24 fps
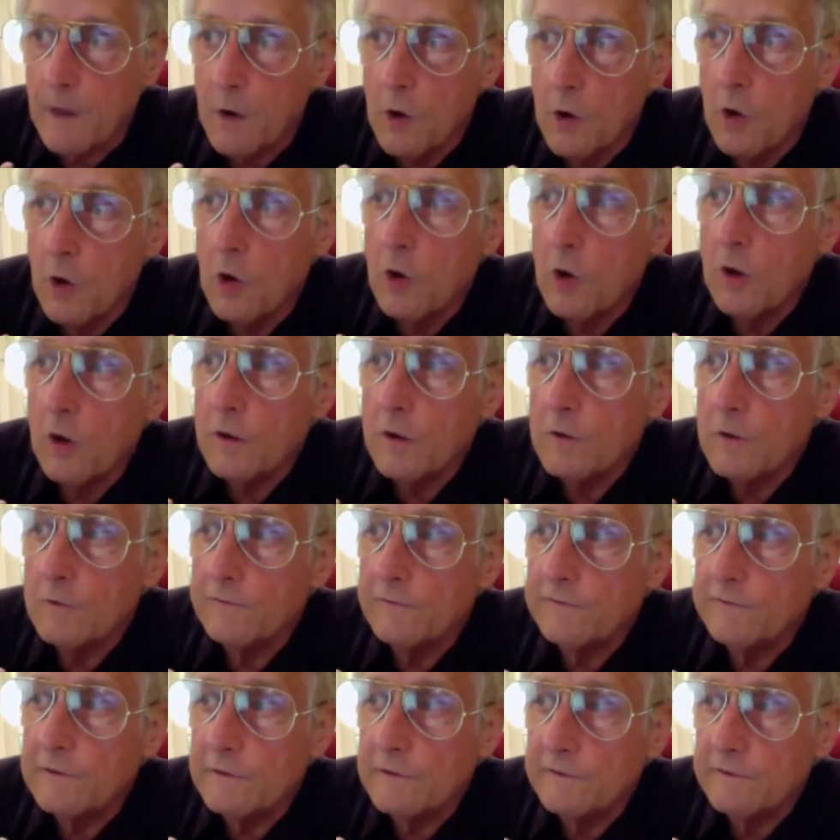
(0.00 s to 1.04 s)
All
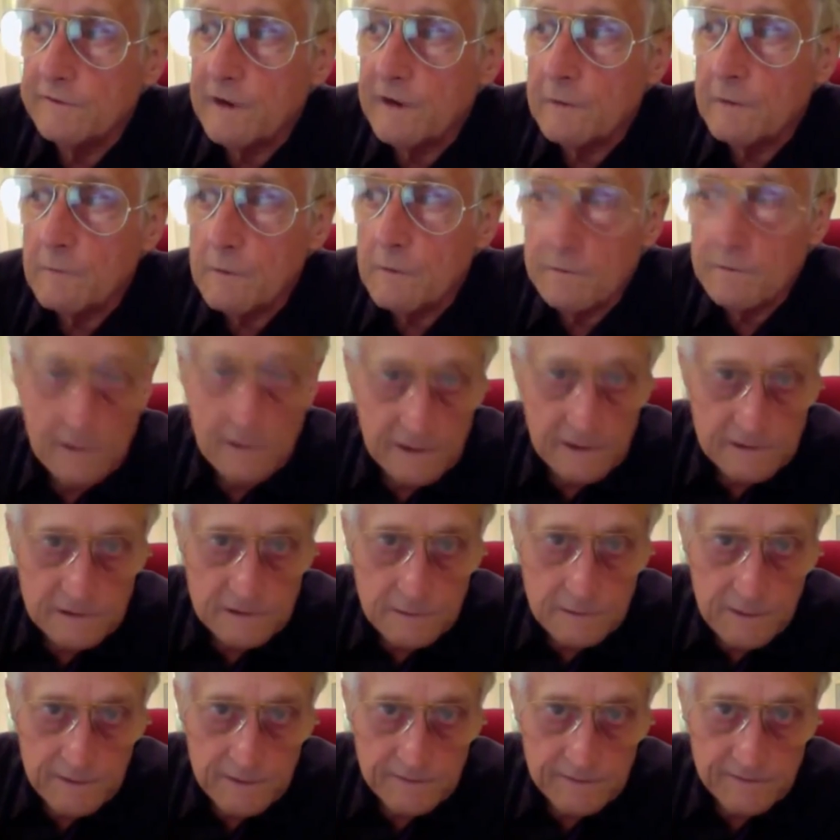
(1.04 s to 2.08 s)
those years I wrote and
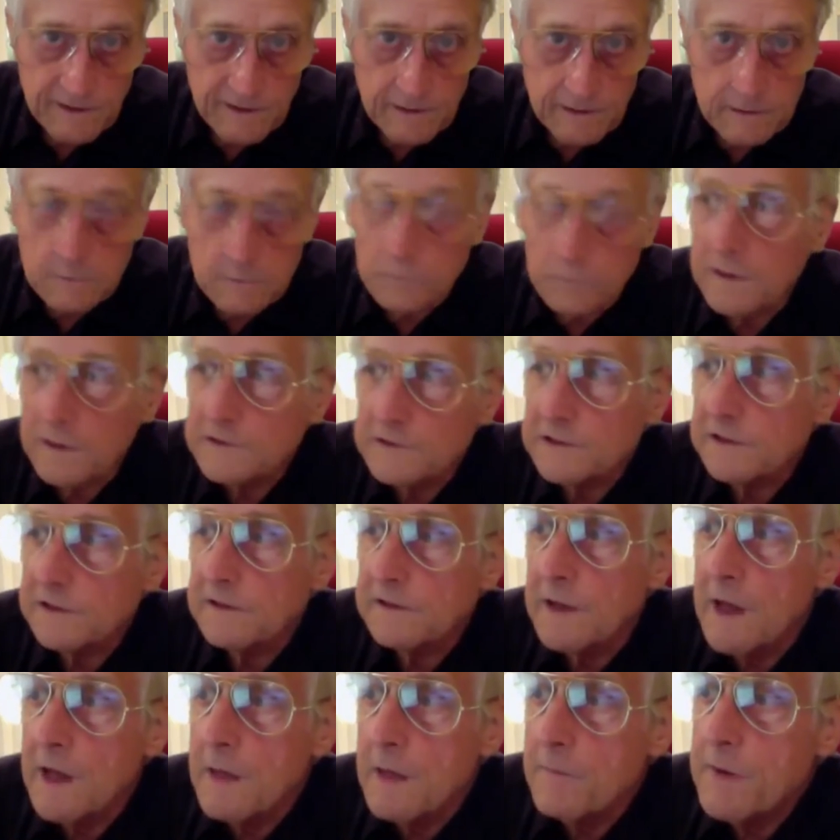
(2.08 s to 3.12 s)
lectured about the Xanadu project,